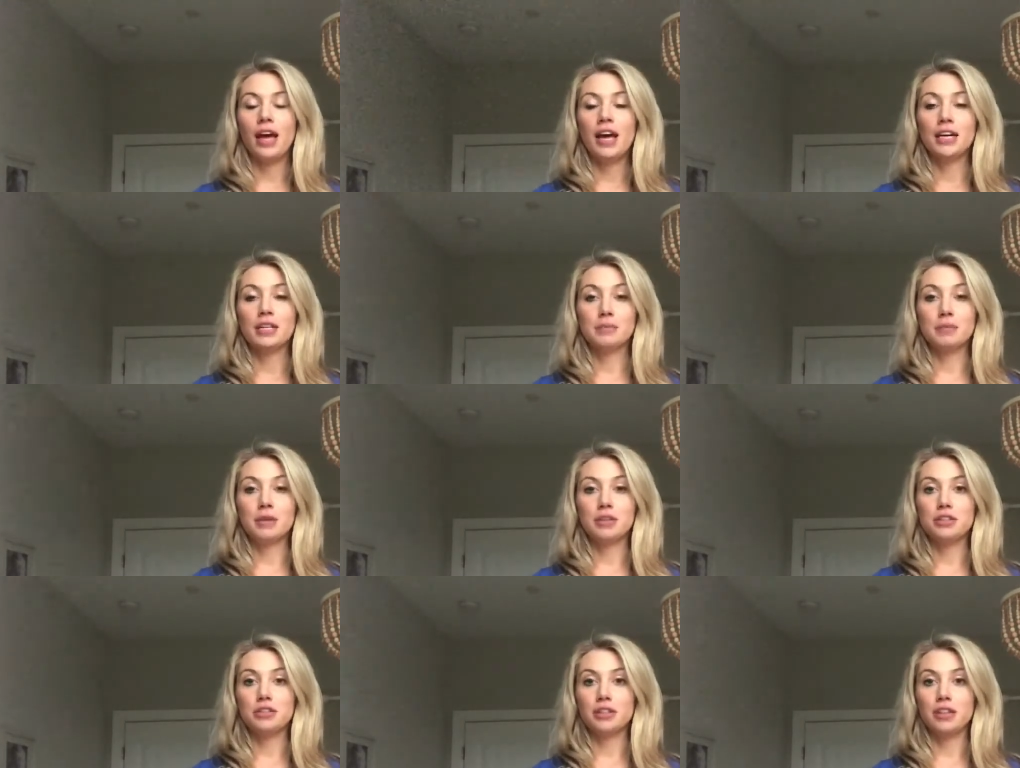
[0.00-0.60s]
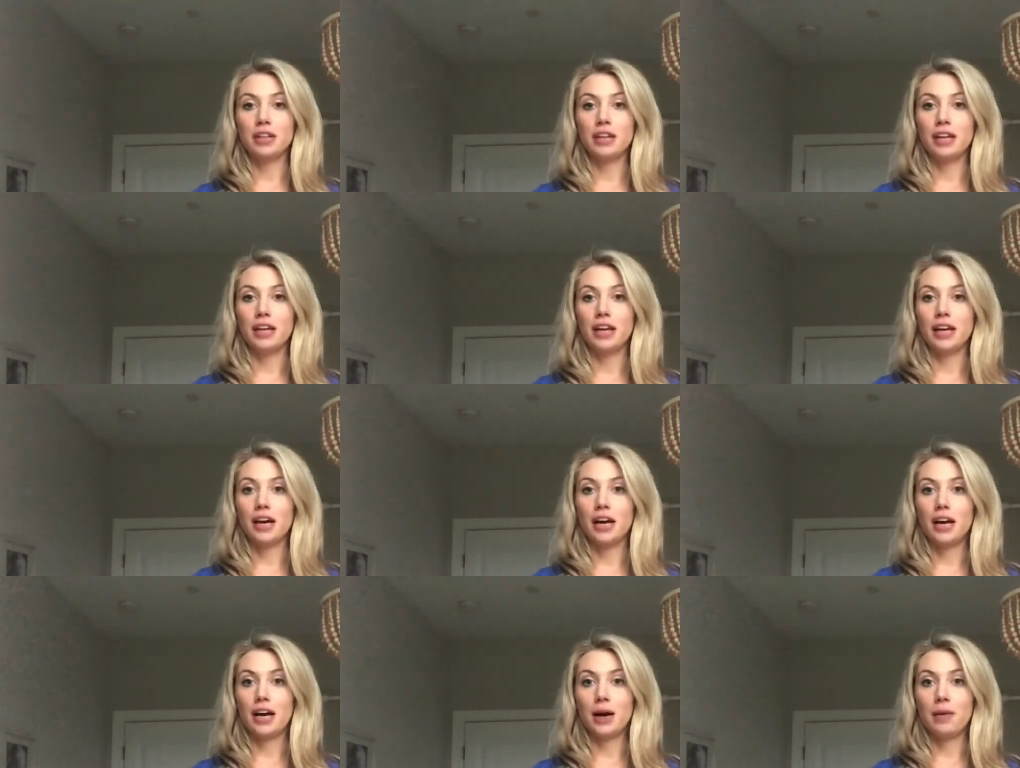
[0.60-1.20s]
Especially
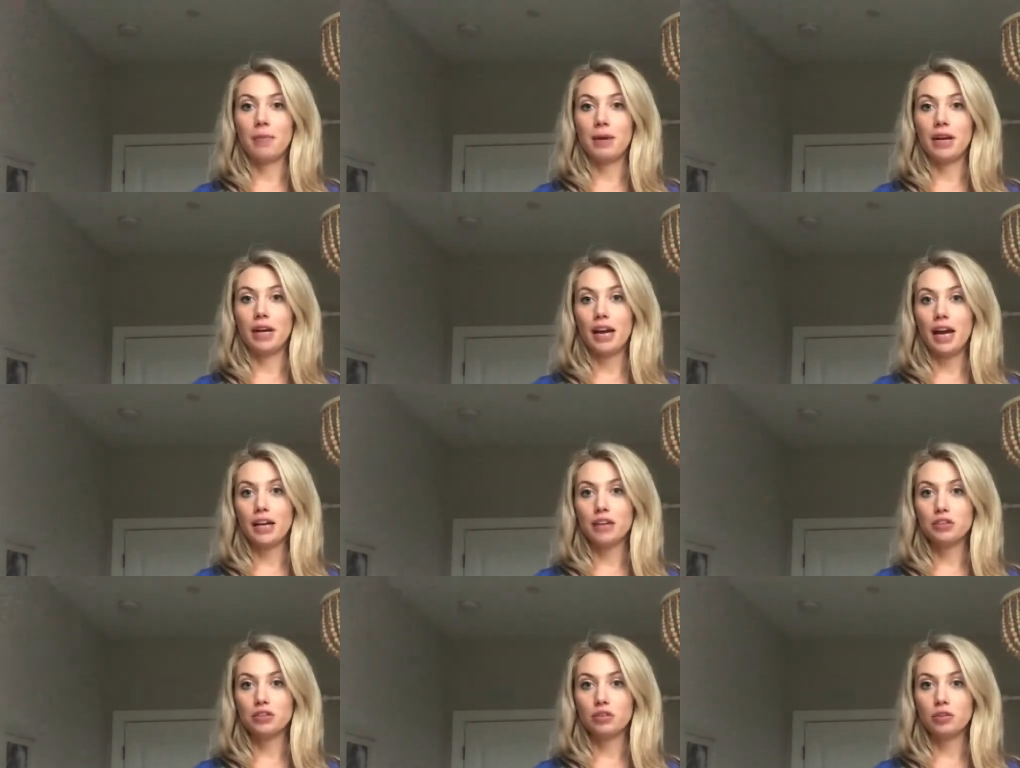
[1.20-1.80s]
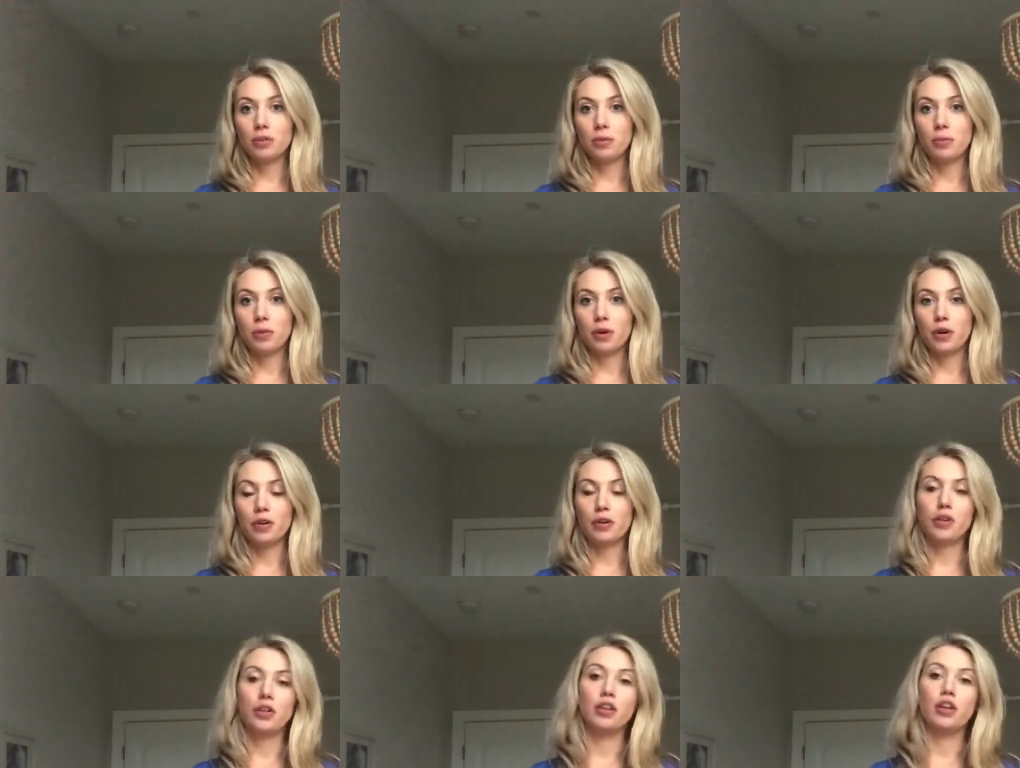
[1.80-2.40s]
a natural
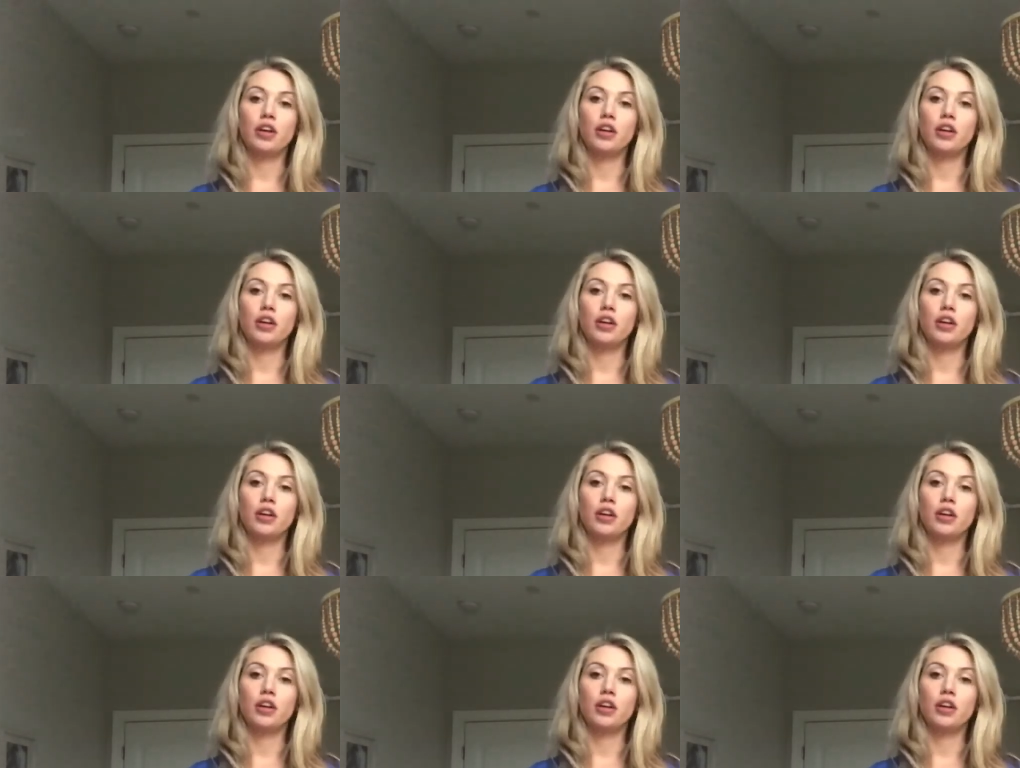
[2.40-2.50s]
birth,